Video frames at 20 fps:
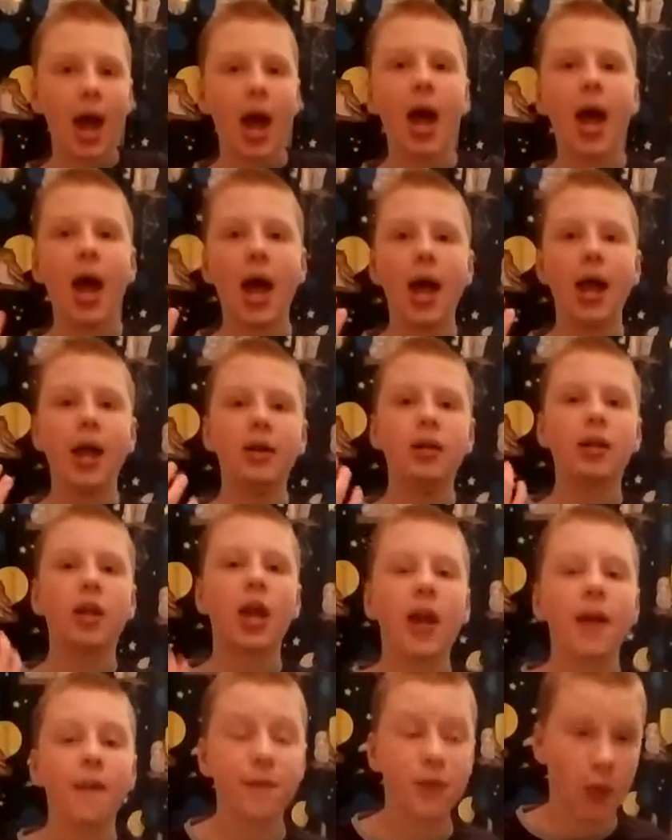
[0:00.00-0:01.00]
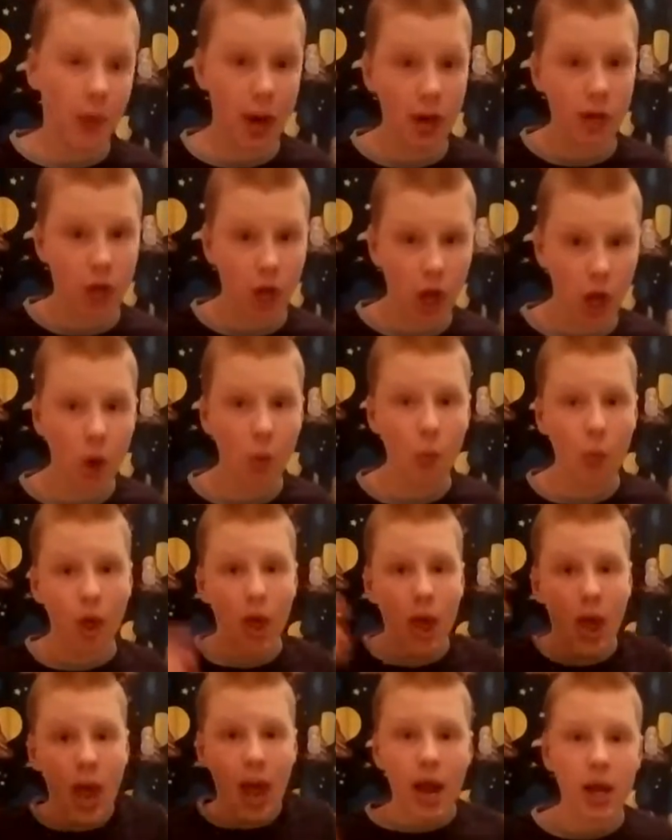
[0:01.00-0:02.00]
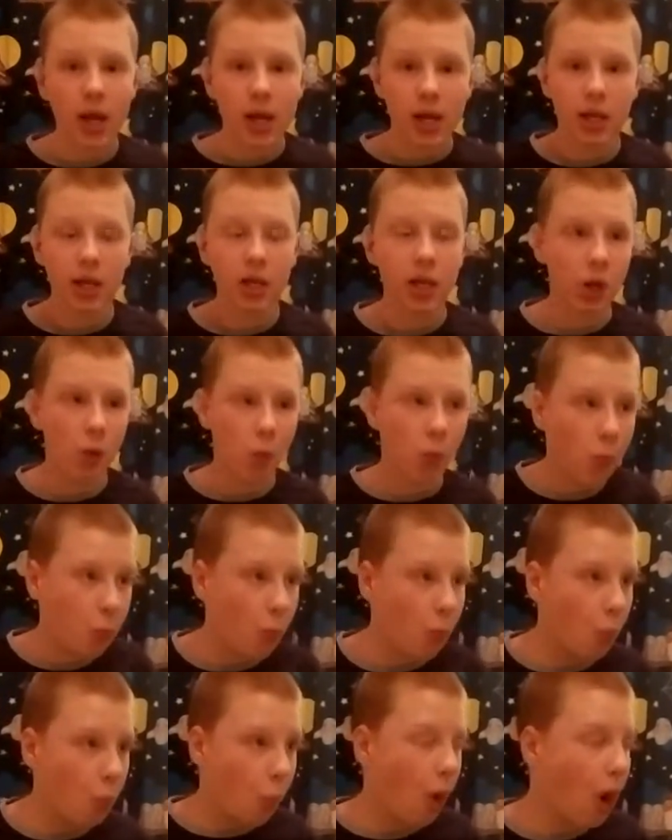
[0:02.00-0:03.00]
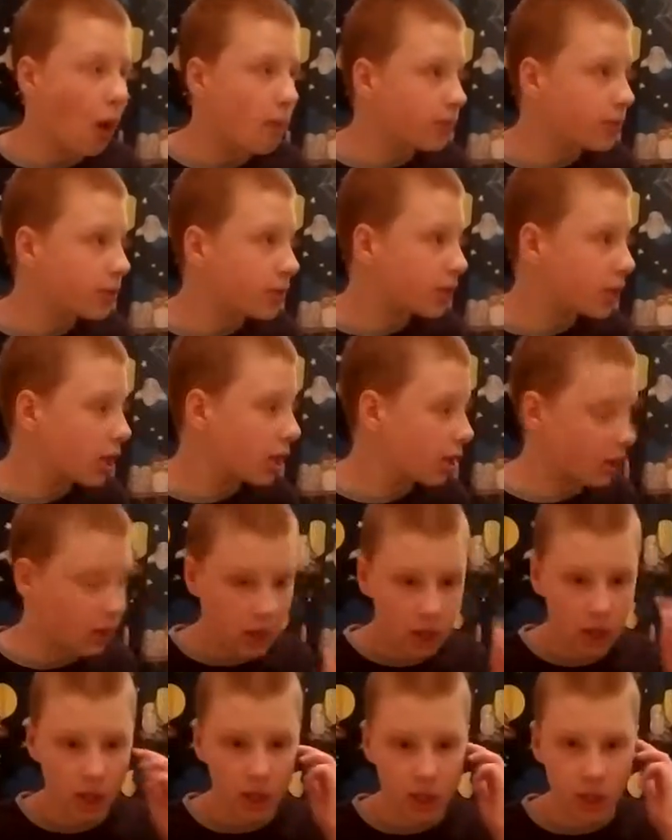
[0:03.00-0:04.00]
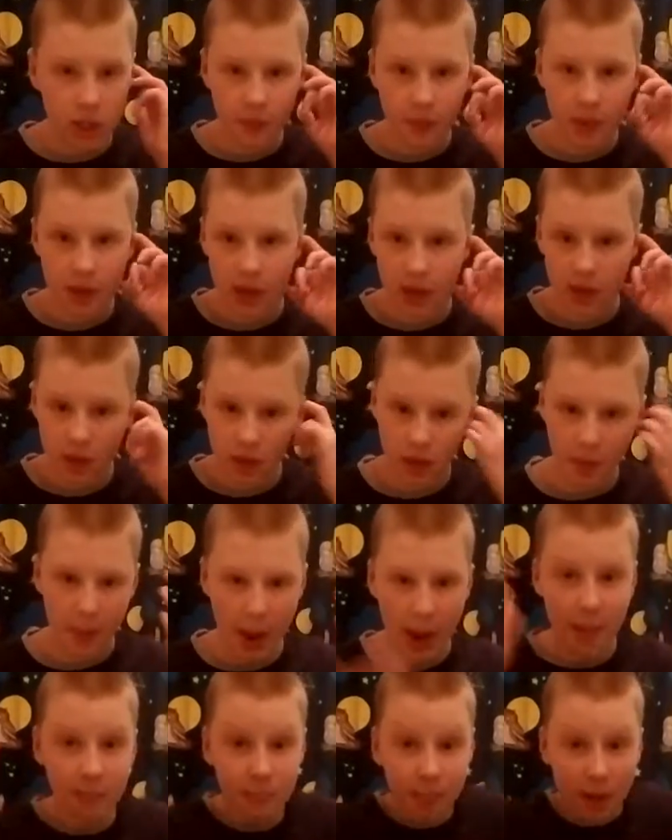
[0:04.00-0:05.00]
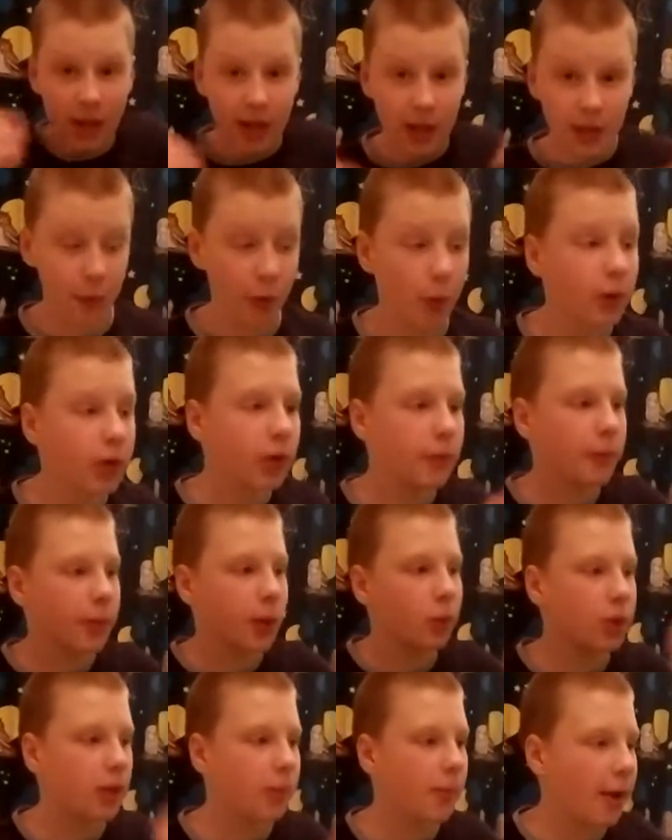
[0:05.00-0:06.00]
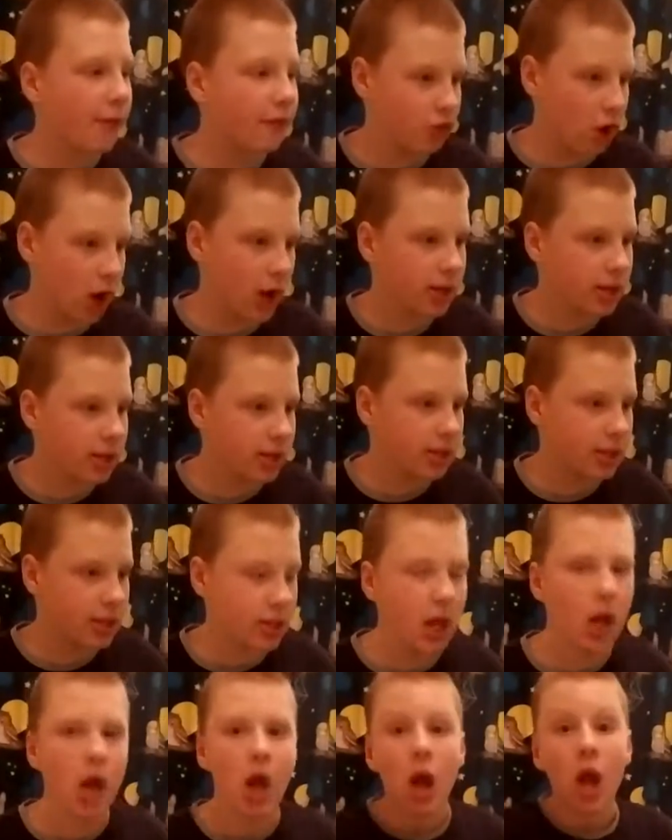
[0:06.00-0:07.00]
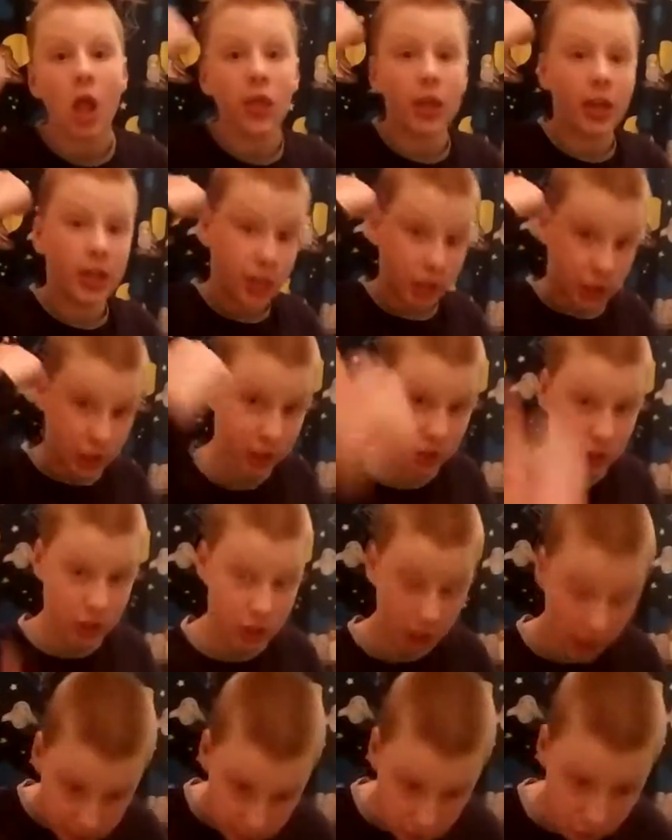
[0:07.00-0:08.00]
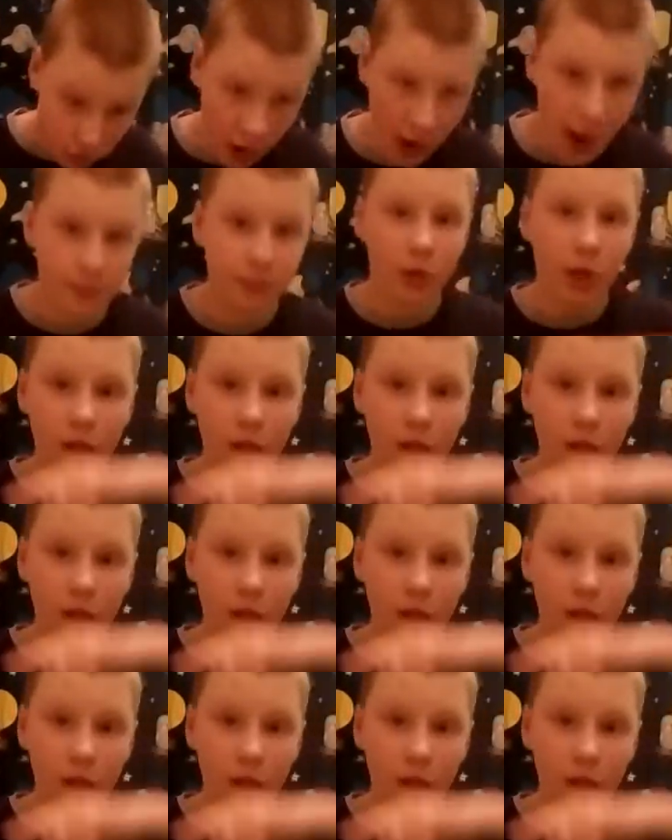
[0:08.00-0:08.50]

And if you are new and you want to be my best, if you want to be one of my friends, then you should subscribe,